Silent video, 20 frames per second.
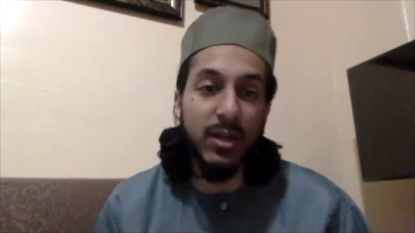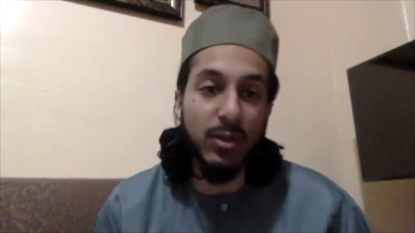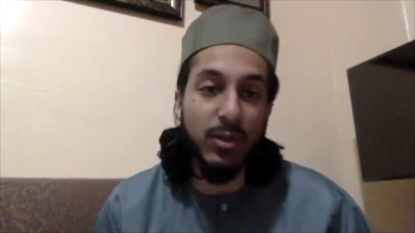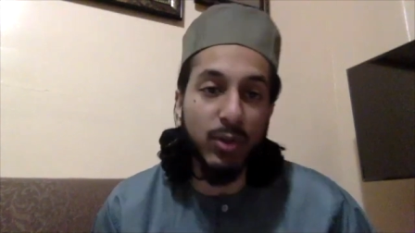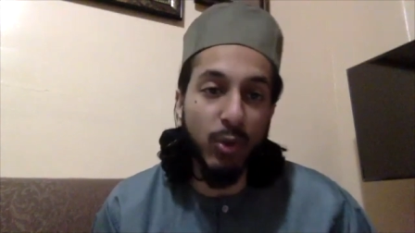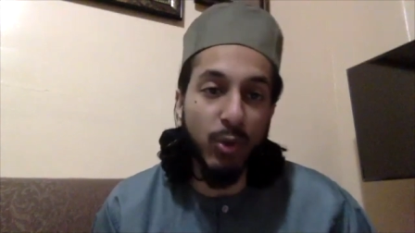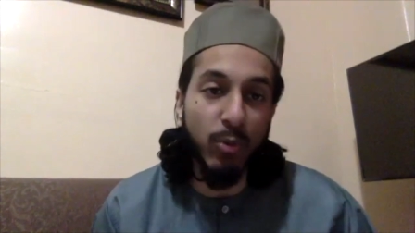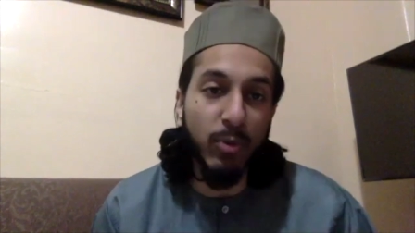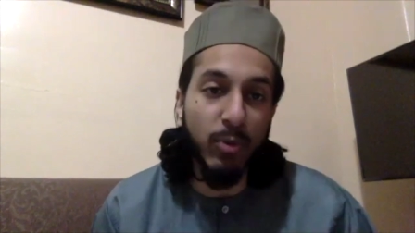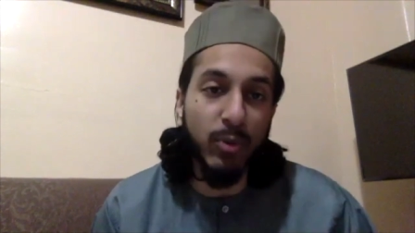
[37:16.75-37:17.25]

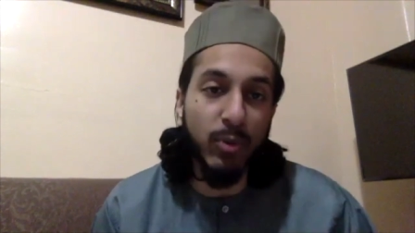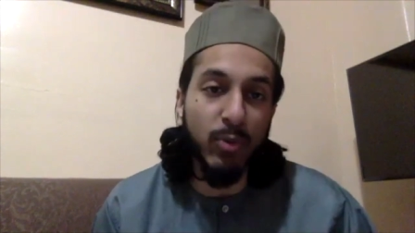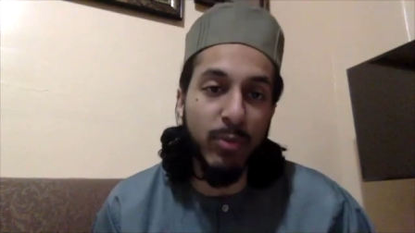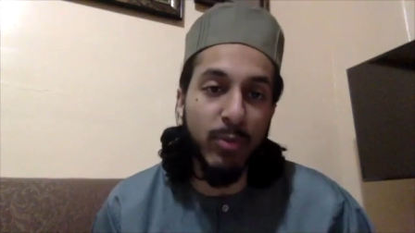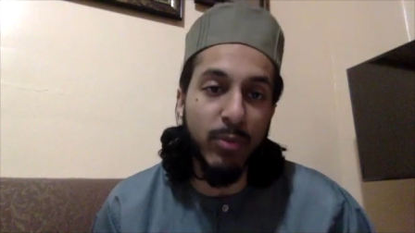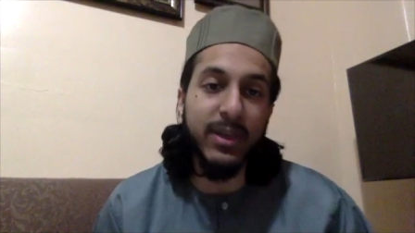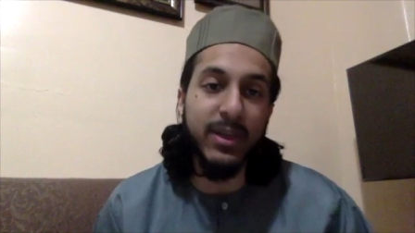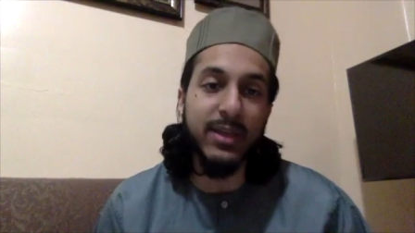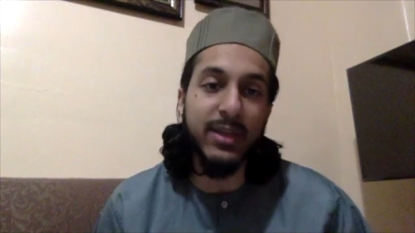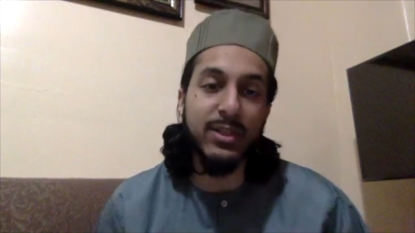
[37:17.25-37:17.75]
noble
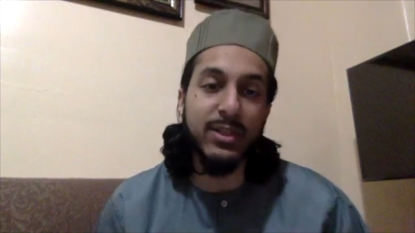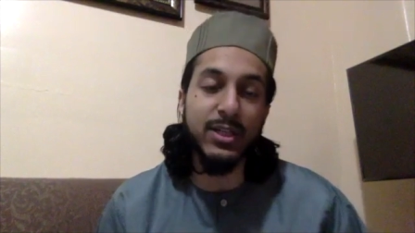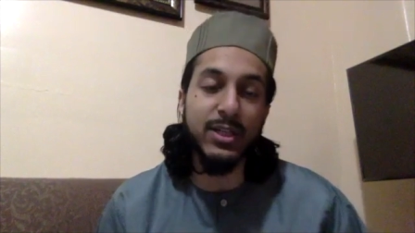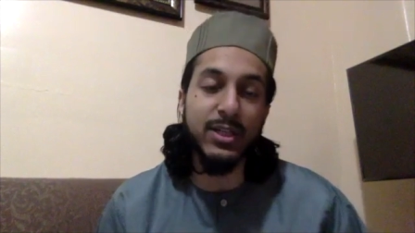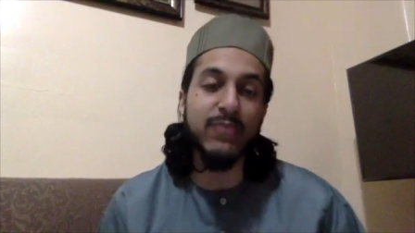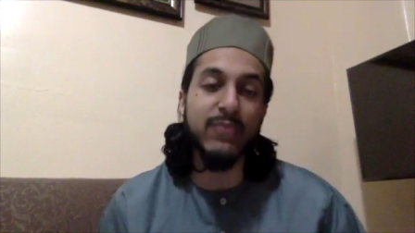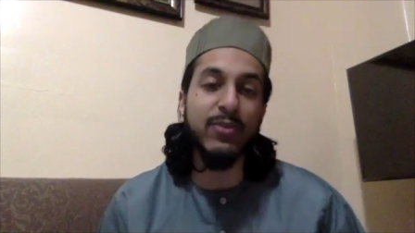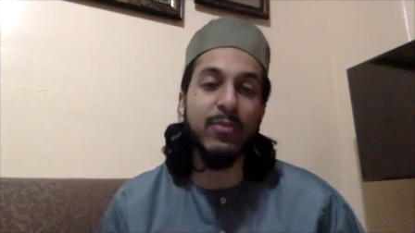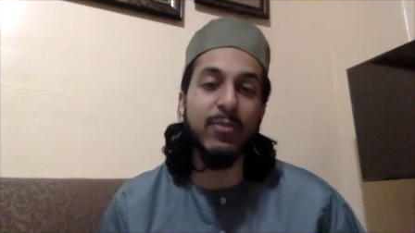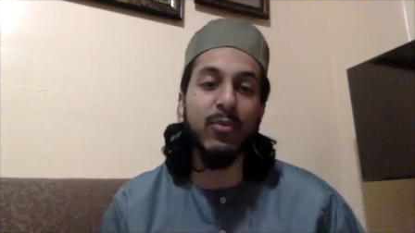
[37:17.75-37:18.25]
woman and she is
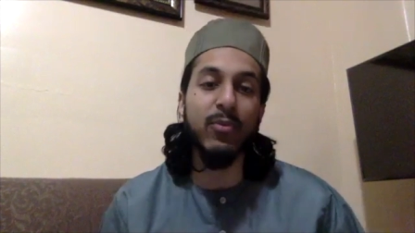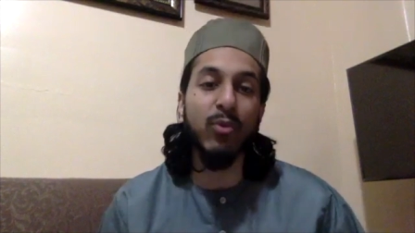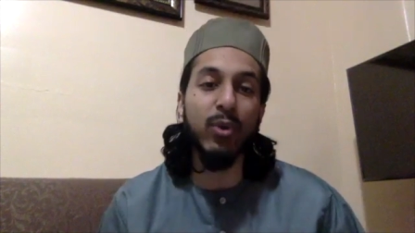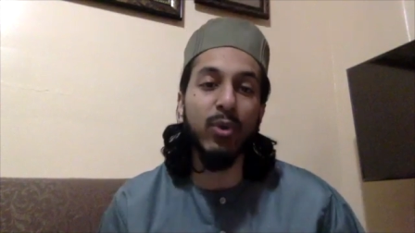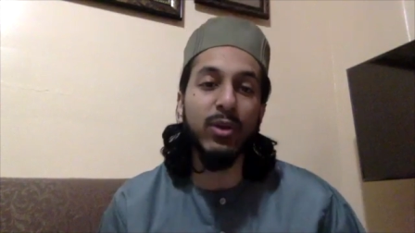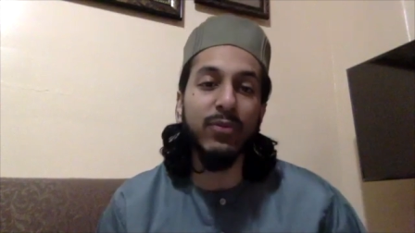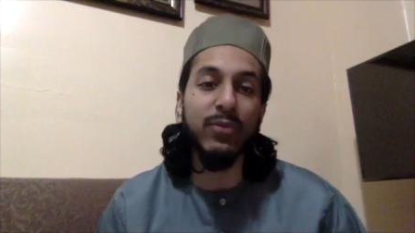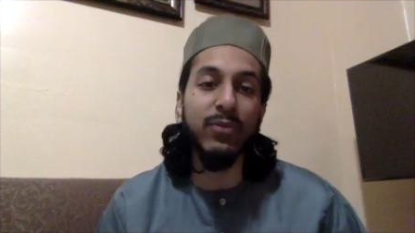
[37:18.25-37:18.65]
from a royal